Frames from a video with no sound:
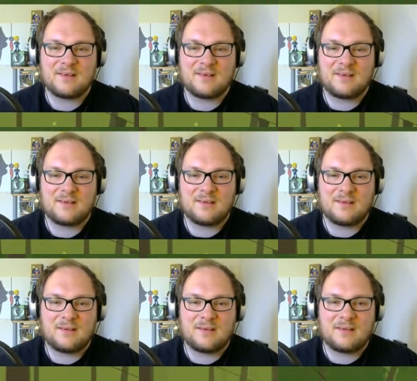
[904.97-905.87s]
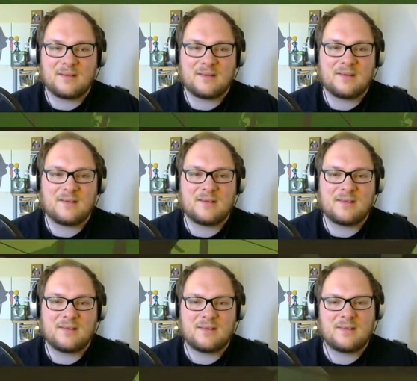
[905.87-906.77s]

No one is speaking in this clip.